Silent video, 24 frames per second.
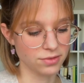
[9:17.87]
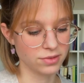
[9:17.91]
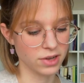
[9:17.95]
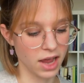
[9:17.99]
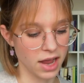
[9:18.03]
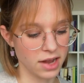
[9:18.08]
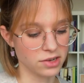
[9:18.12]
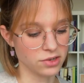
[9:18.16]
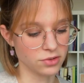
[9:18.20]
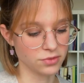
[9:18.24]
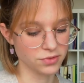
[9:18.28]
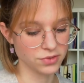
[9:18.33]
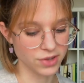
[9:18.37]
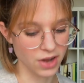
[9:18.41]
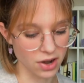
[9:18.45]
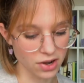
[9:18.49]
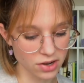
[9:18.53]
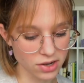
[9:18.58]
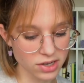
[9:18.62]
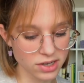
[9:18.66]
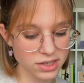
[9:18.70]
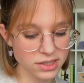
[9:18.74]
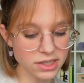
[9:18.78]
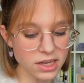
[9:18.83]
Hand of
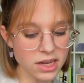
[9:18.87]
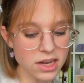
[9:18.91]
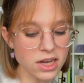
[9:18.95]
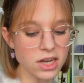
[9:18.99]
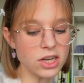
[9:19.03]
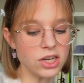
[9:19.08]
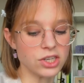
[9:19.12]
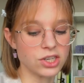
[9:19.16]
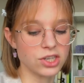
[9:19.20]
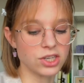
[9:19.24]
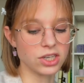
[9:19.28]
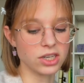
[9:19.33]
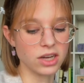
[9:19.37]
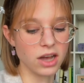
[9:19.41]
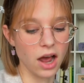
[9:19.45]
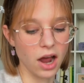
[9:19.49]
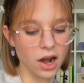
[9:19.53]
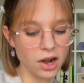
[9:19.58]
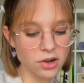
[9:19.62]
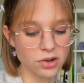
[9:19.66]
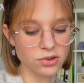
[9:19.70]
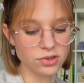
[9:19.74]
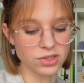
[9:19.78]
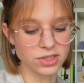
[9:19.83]
Darkness, she
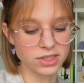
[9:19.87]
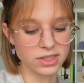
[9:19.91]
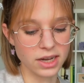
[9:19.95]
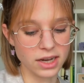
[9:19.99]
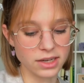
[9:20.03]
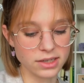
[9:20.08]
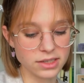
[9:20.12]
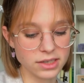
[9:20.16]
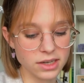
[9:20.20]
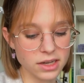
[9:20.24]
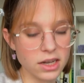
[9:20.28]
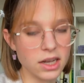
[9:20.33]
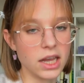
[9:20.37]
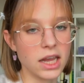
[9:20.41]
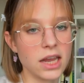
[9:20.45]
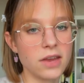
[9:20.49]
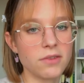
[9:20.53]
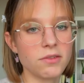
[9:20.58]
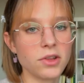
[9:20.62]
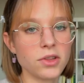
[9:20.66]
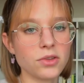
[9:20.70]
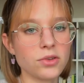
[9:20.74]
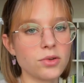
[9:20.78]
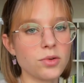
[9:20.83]
argues that
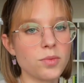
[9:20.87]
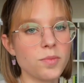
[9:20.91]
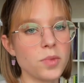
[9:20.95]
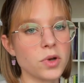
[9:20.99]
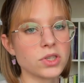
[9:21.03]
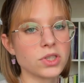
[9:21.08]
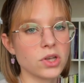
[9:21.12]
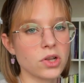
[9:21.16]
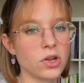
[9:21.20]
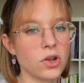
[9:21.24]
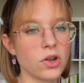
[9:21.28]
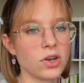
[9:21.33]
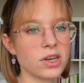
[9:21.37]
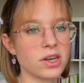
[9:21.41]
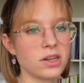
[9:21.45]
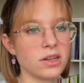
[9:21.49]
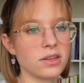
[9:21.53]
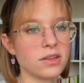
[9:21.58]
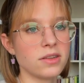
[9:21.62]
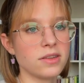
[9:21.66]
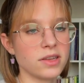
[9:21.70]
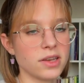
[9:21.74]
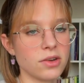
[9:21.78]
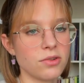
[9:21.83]
even though
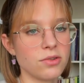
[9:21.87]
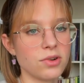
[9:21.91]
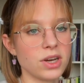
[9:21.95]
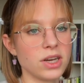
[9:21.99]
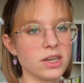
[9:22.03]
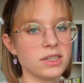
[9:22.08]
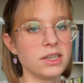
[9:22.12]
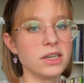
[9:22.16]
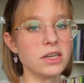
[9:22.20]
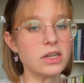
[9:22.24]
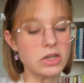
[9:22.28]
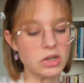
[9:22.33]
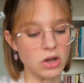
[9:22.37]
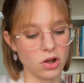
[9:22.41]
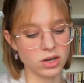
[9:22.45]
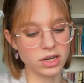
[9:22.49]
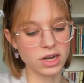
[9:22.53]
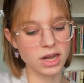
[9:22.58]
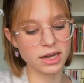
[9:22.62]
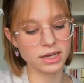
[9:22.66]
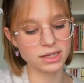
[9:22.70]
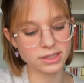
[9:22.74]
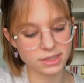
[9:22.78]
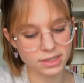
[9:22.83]
postcolonial theory did not
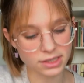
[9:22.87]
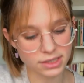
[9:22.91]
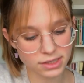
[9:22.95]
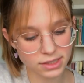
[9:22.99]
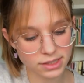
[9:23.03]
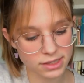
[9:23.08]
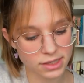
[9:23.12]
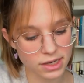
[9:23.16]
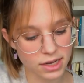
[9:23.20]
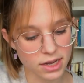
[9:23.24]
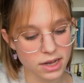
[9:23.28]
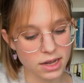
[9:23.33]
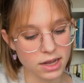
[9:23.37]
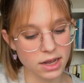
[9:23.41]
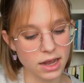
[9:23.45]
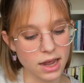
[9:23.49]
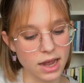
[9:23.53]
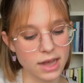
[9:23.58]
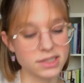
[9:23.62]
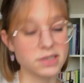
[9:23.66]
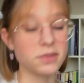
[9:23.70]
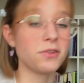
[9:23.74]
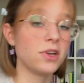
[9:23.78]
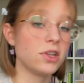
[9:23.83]
exist
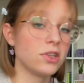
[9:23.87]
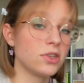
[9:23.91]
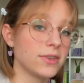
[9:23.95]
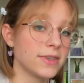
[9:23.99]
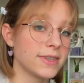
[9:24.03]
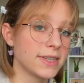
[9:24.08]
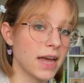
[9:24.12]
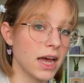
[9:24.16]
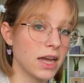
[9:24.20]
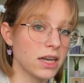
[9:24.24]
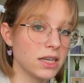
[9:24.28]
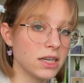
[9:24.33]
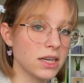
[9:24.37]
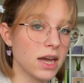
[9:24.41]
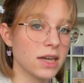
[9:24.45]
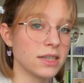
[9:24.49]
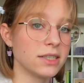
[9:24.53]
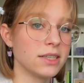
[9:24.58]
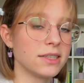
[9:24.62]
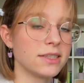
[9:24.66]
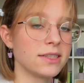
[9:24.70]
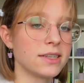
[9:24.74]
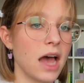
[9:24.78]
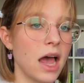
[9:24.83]
as a field of study at
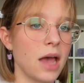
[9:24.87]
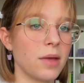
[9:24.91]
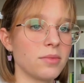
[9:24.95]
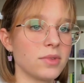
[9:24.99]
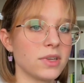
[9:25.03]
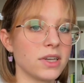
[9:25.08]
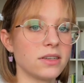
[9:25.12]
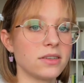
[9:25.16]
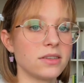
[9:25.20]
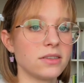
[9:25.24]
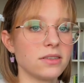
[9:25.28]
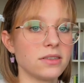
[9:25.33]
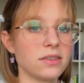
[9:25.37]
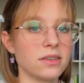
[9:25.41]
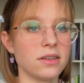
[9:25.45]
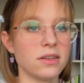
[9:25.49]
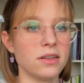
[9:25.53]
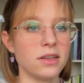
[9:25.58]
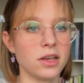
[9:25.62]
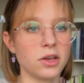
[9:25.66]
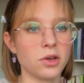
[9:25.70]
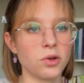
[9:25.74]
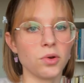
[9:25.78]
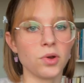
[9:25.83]
the time that
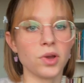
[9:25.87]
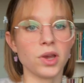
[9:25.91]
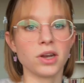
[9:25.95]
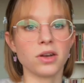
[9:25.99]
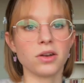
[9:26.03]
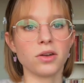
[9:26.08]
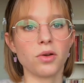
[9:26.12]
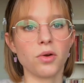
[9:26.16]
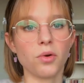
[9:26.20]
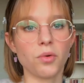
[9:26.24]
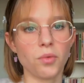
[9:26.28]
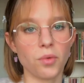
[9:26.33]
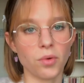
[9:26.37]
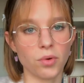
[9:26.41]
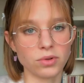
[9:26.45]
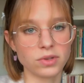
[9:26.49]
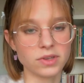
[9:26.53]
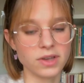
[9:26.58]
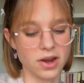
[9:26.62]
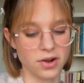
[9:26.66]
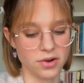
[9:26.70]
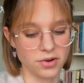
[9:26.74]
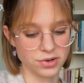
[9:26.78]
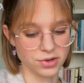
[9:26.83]
Guin wrote
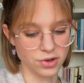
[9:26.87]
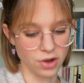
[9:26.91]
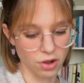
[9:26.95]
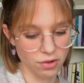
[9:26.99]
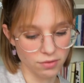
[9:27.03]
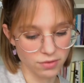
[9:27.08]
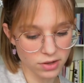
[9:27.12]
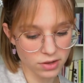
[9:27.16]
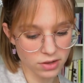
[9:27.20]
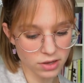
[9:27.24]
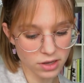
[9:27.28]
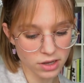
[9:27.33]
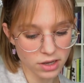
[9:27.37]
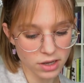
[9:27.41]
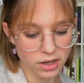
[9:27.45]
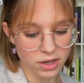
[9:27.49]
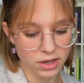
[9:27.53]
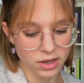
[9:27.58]
her novel,